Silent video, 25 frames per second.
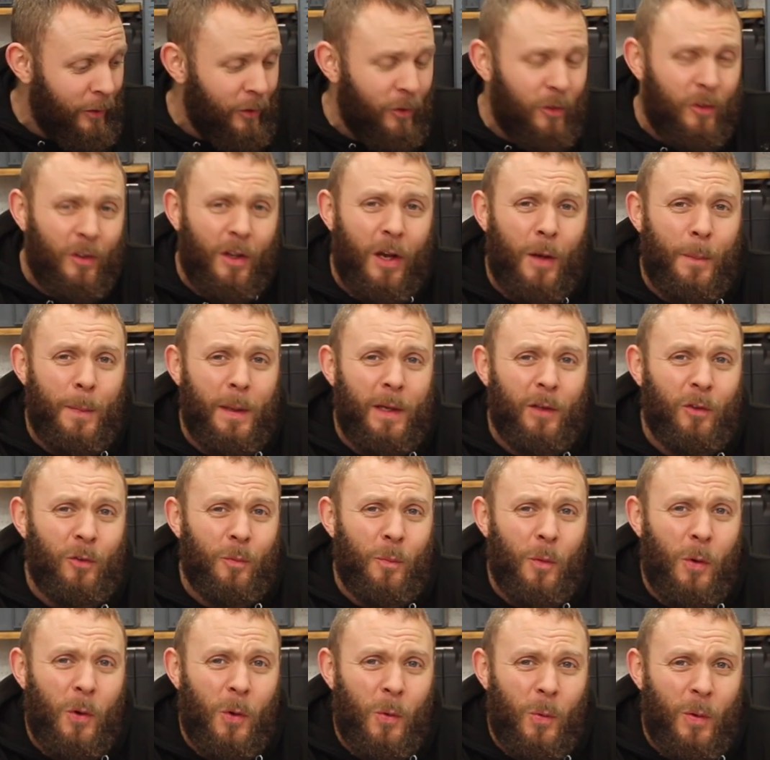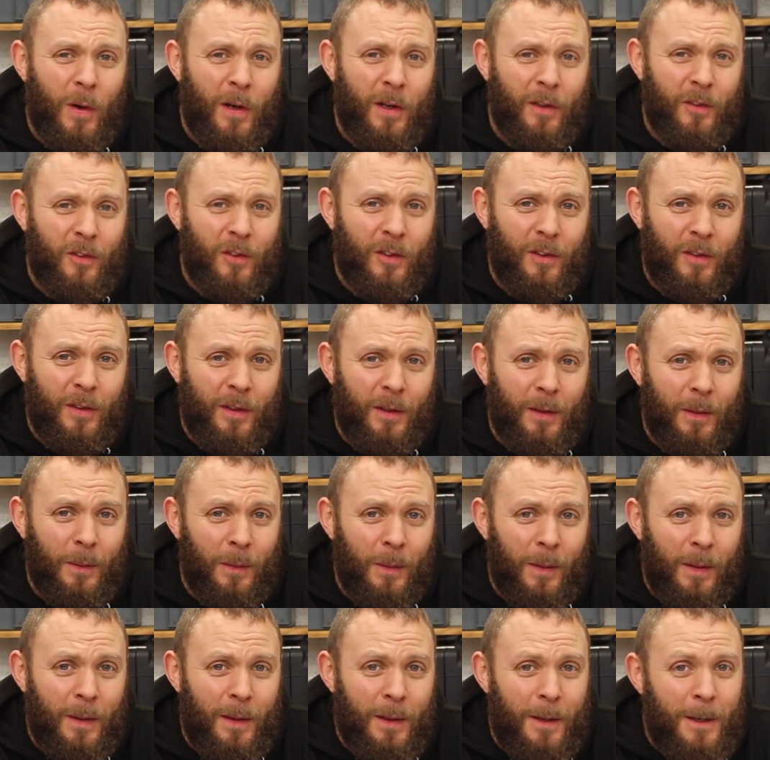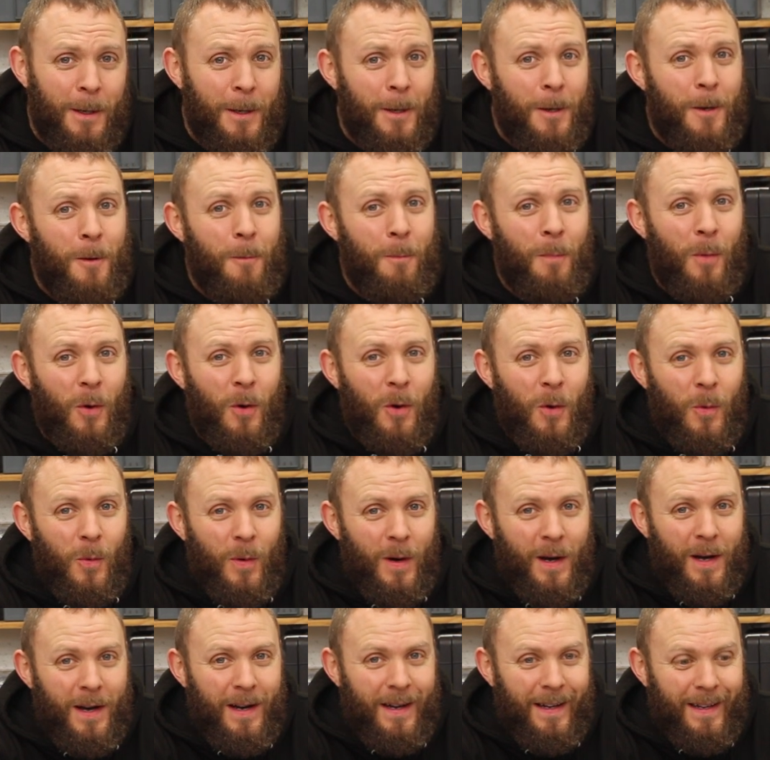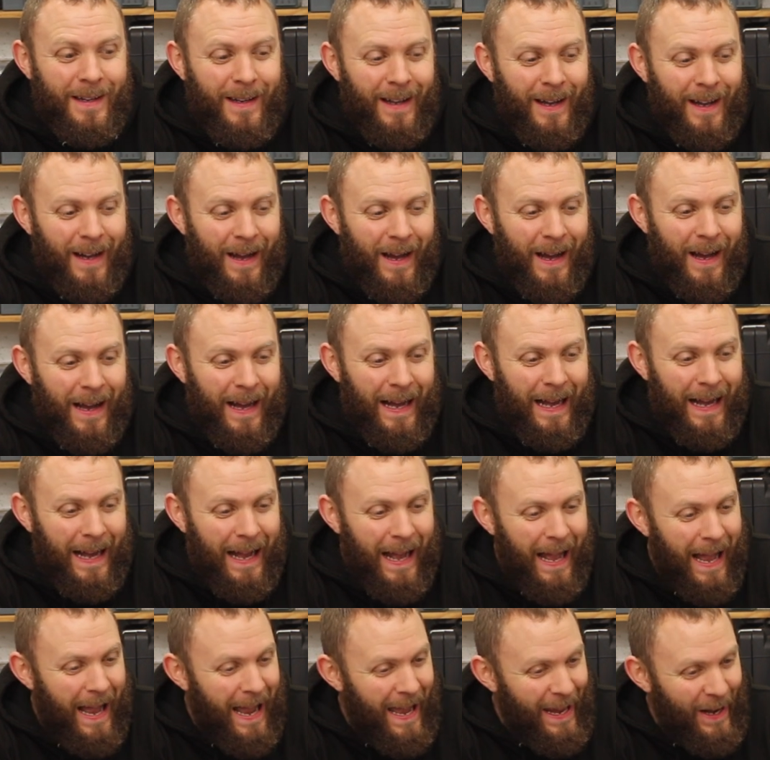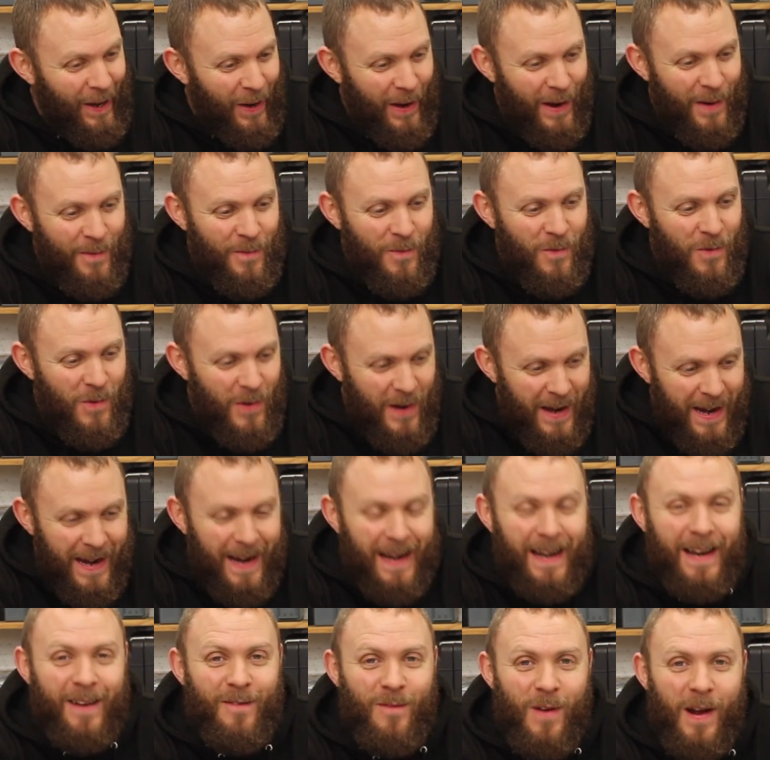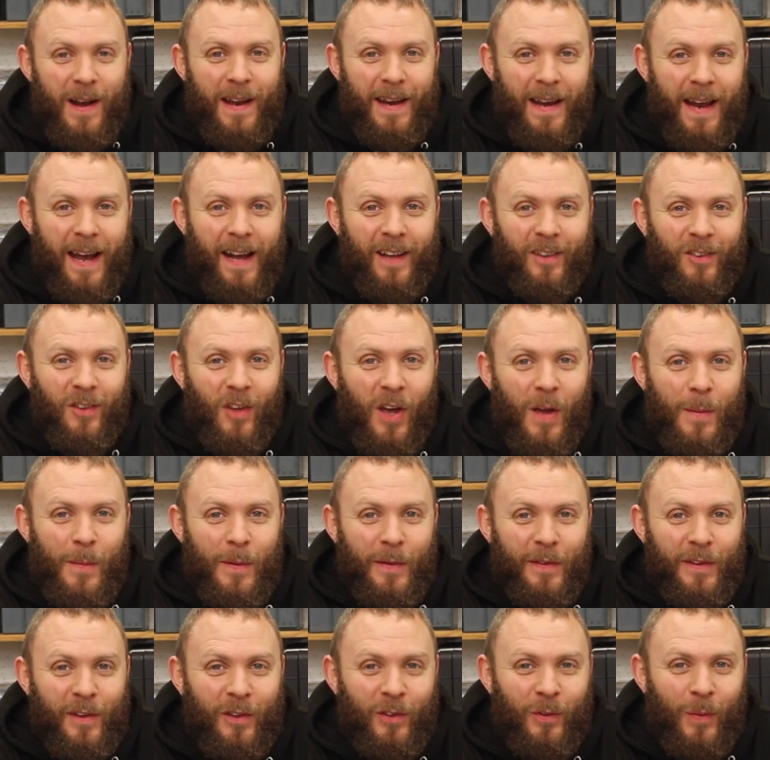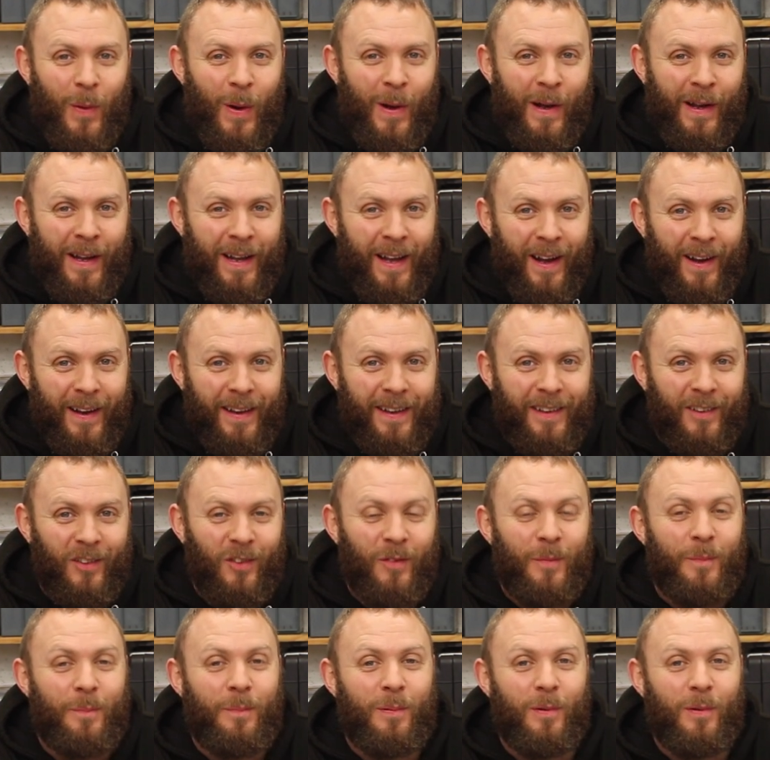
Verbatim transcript: So that means more work to do. More work and I'm really running out of time on this one, guys.